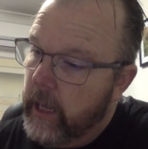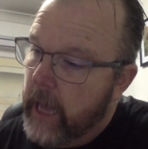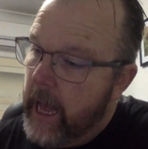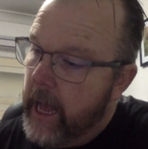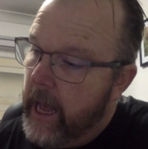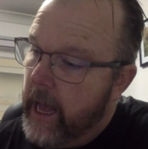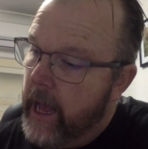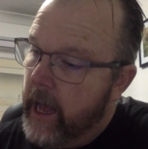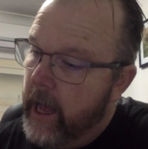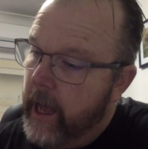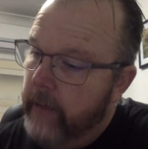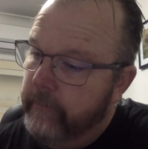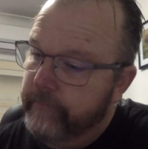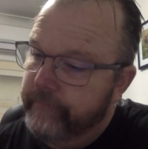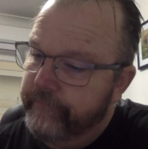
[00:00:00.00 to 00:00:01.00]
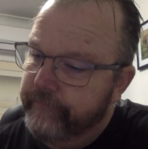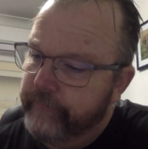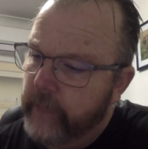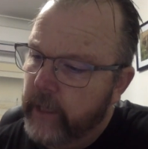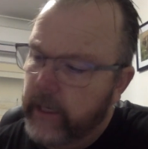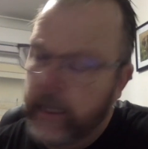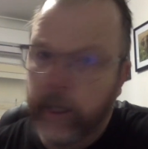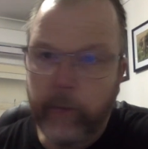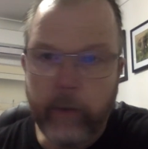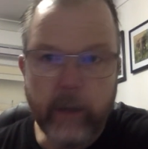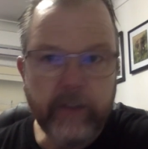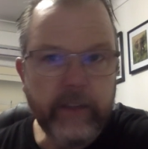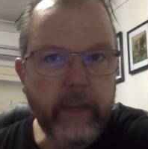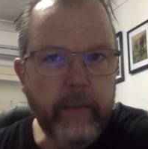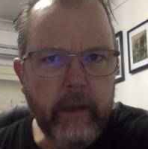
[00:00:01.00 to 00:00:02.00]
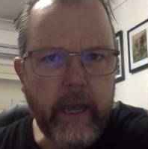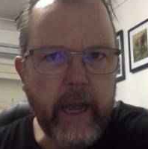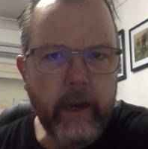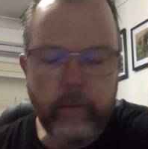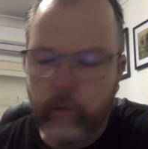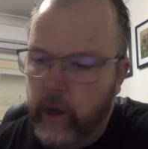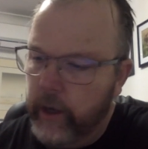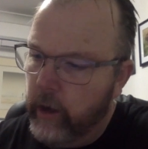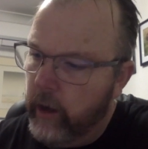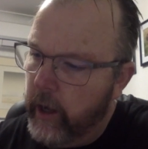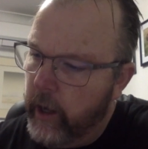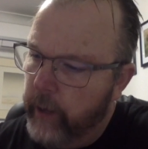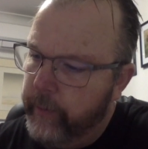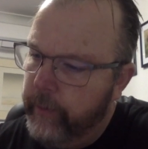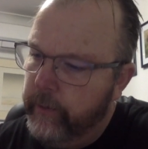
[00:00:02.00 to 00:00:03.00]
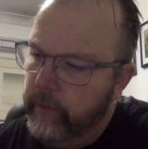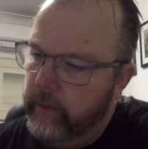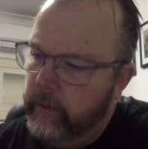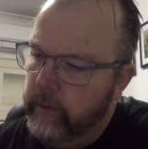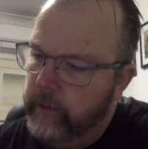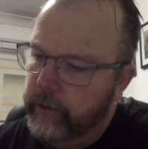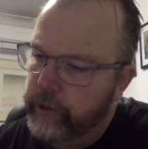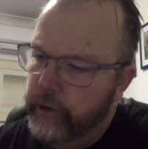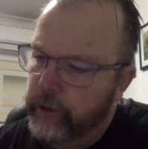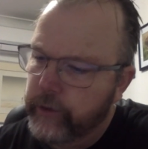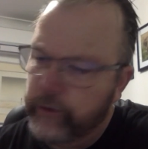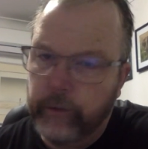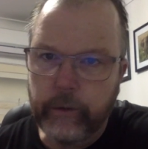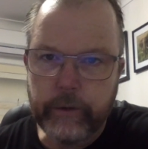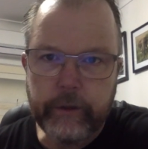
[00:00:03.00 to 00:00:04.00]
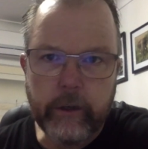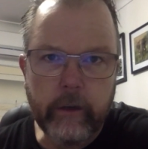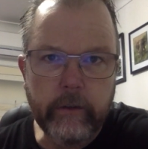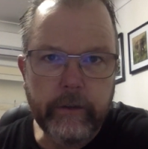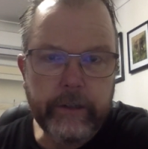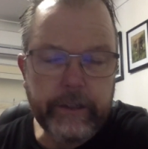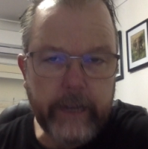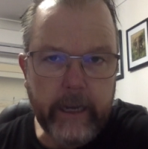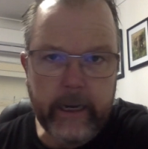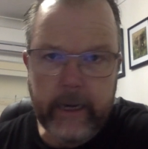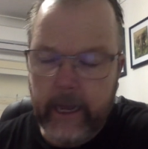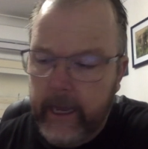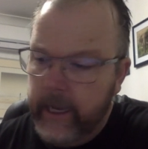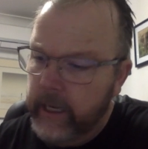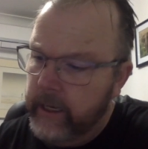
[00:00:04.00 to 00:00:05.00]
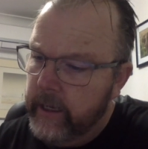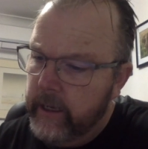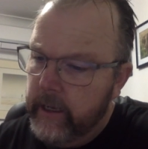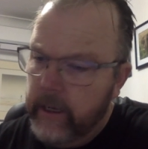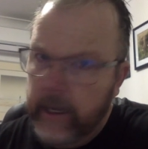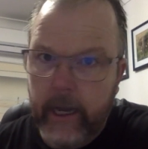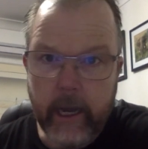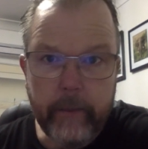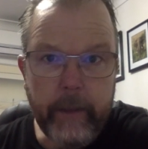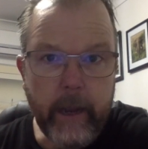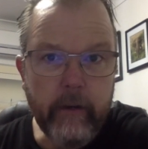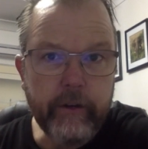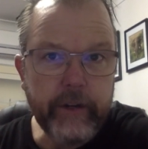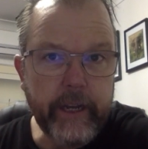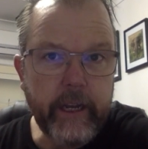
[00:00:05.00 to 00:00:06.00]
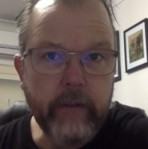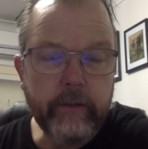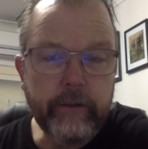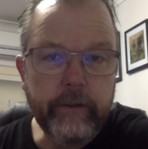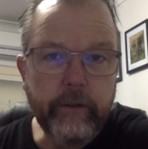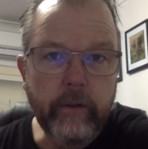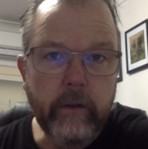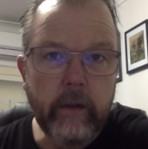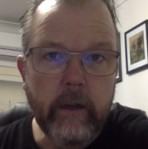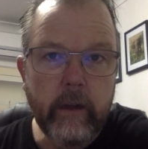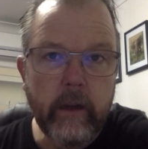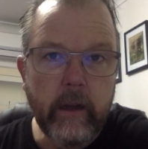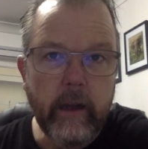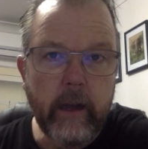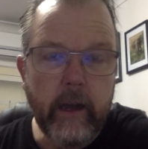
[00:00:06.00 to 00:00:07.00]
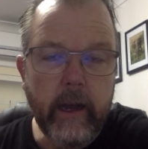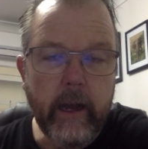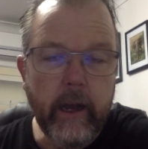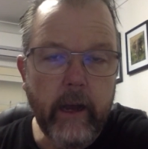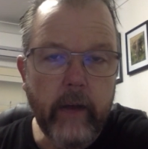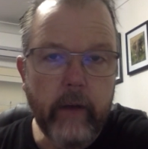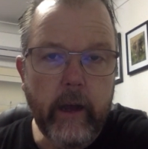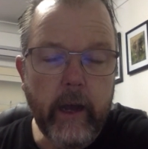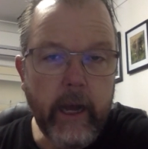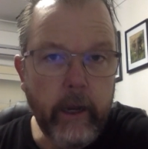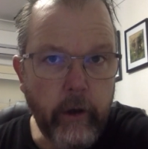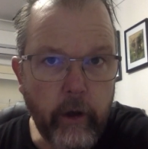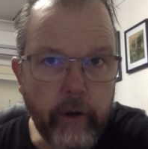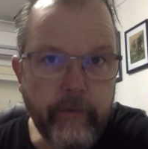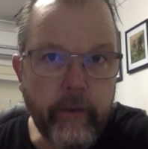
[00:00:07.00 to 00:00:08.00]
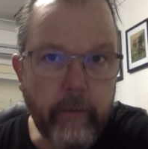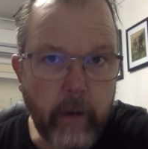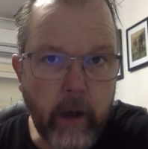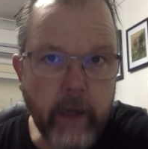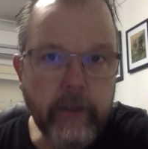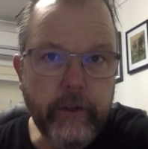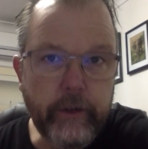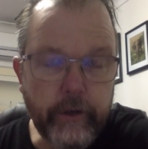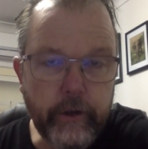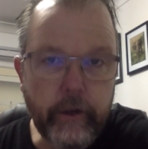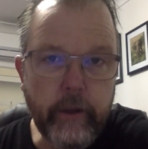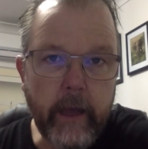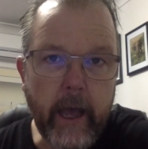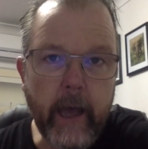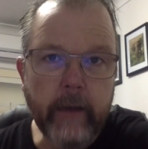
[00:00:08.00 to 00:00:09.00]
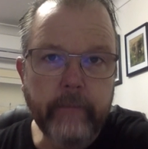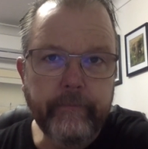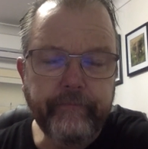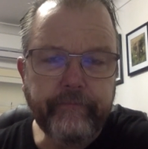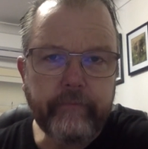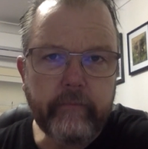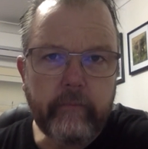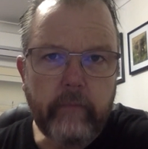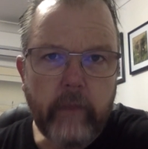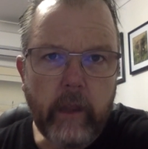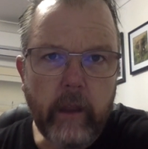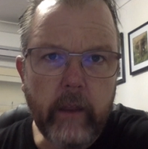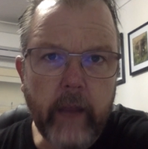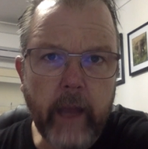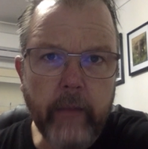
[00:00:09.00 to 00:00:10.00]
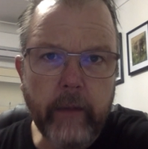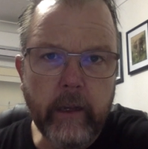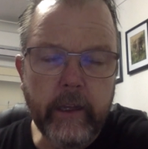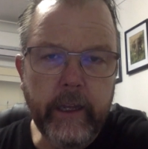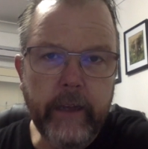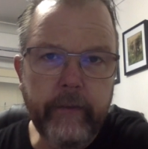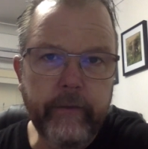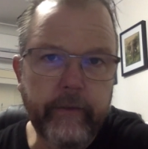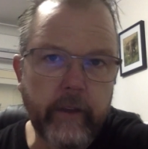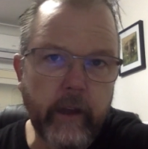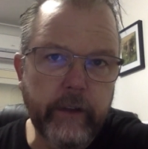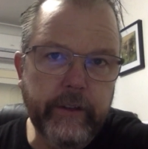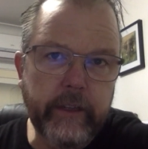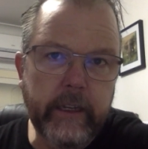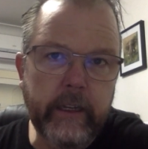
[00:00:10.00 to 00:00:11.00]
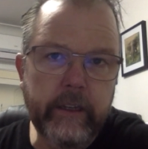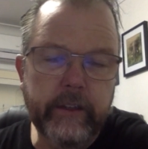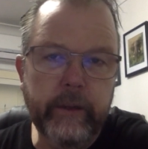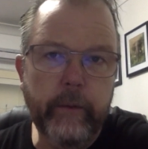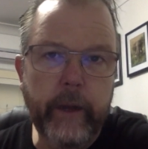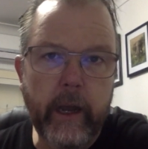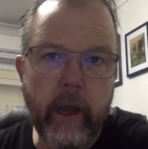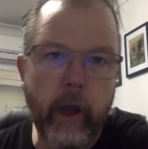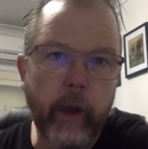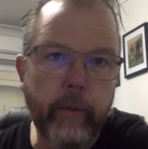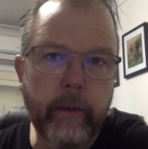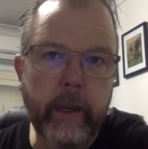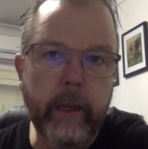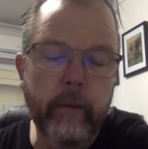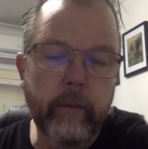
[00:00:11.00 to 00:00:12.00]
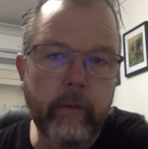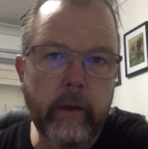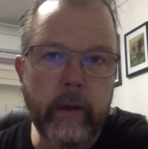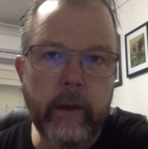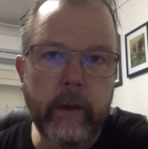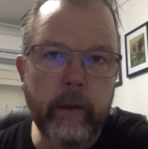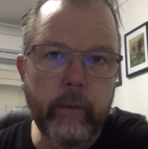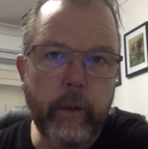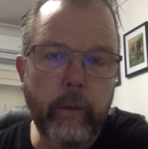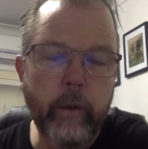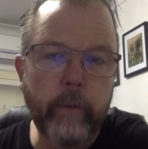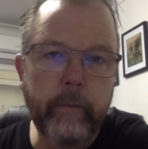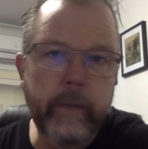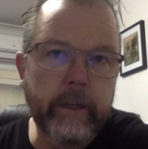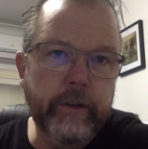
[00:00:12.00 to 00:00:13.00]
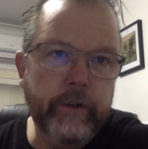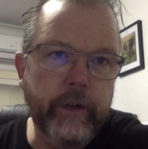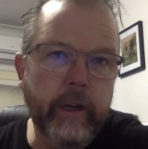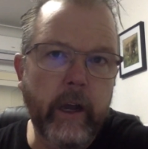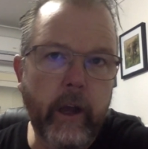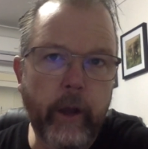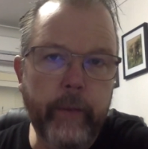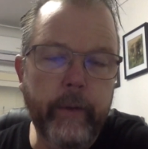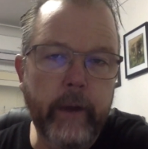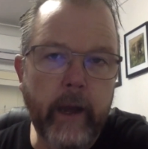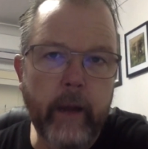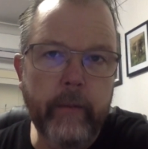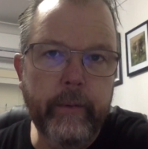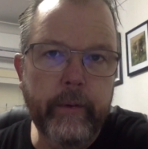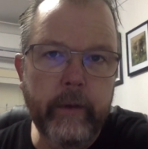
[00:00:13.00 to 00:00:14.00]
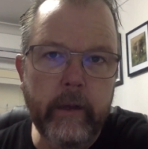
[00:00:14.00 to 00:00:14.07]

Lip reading: Now you might say, but Adam, why not open the church doors on Sunday? Parish Council are not of the mind to do that. They believe those things that we're opening, we want ministry to open up